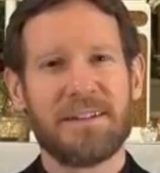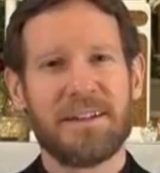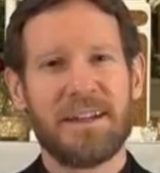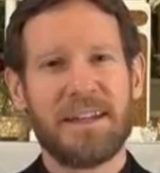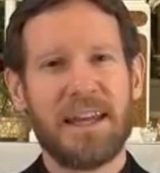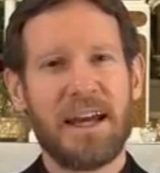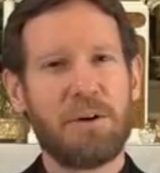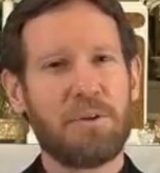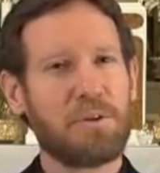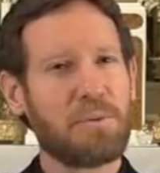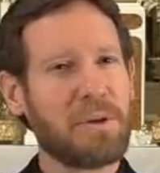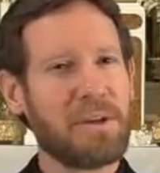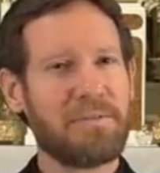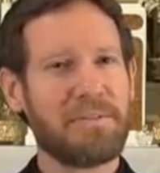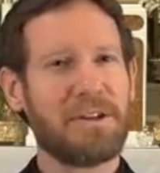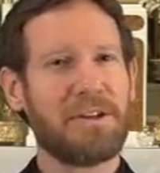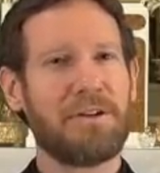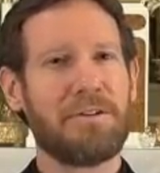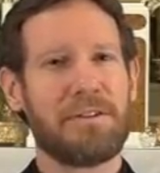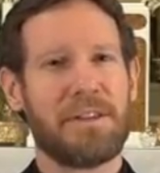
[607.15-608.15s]
And how would we
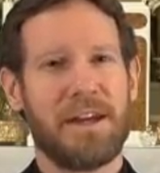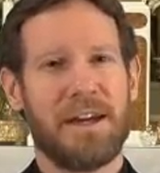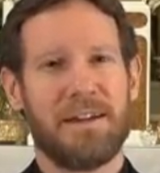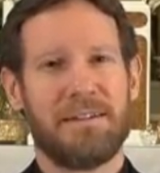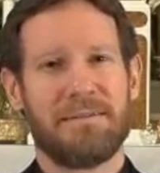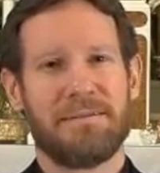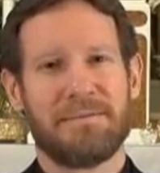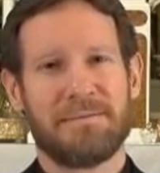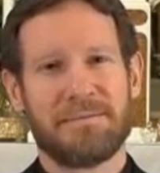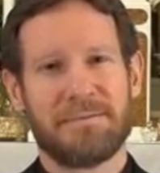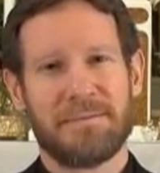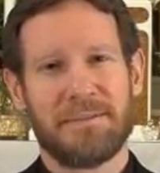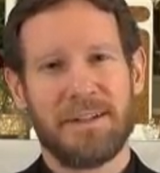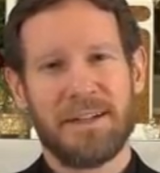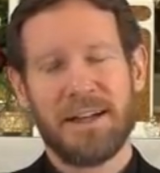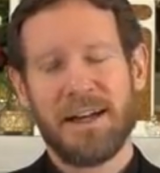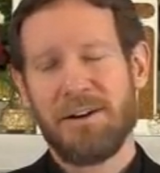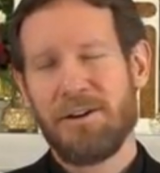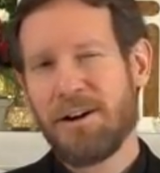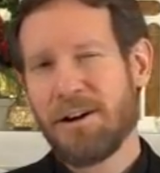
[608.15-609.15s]
even know that?
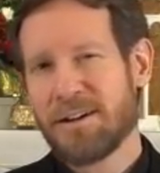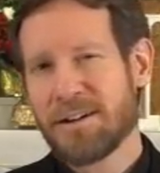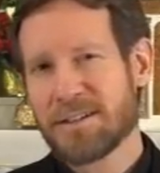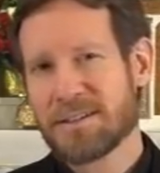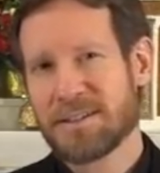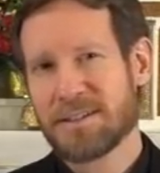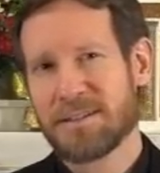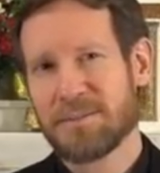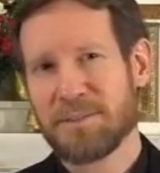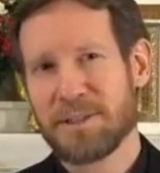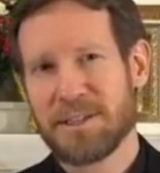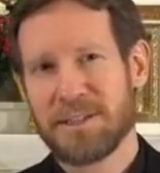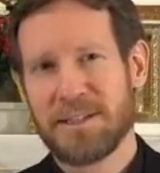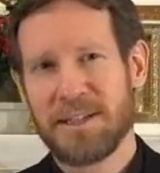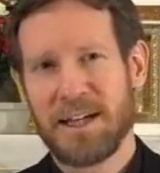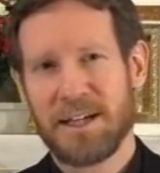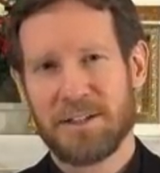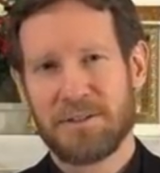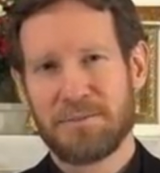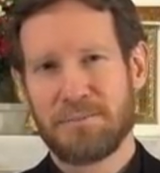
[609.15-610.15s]
And how hard is it to be
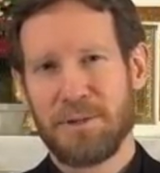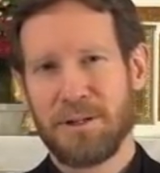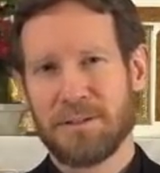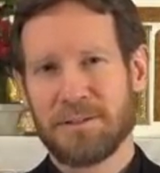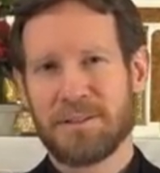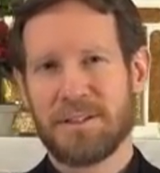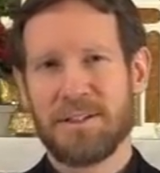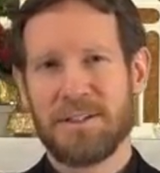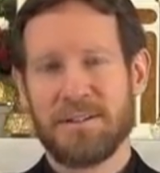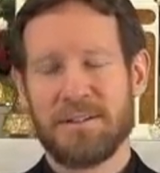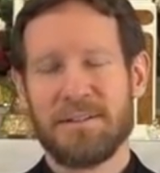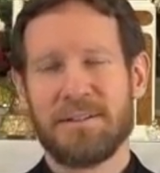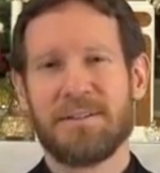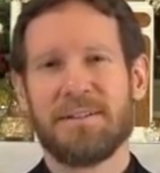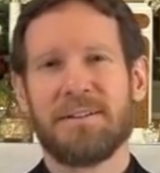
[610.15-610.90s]
detached from all sin?